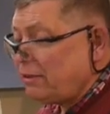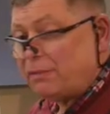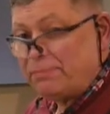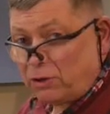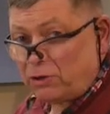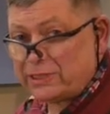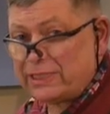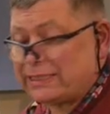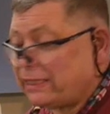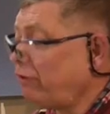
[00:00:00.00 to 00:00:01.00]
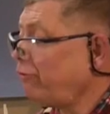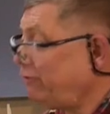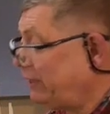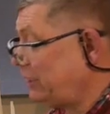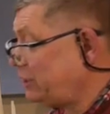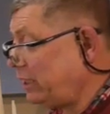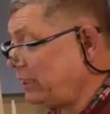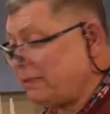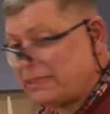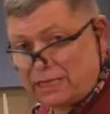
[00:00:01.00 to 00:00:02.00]
box itself finished, and
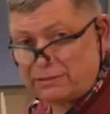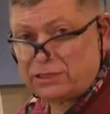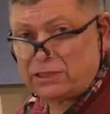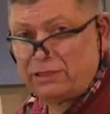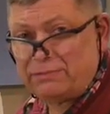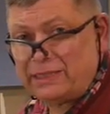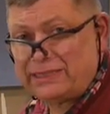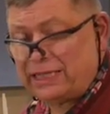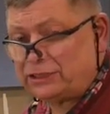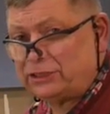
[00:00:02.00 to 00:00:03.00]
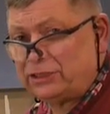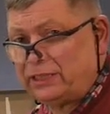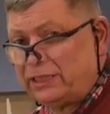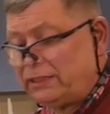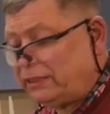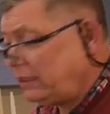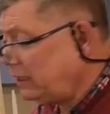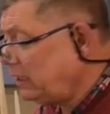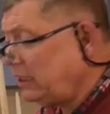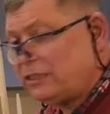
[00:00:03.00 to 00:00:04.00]
it'll be time to turn my attention to
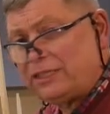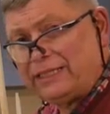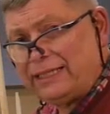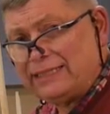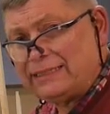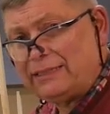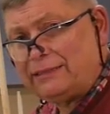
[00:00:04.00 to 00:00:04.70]
the lid.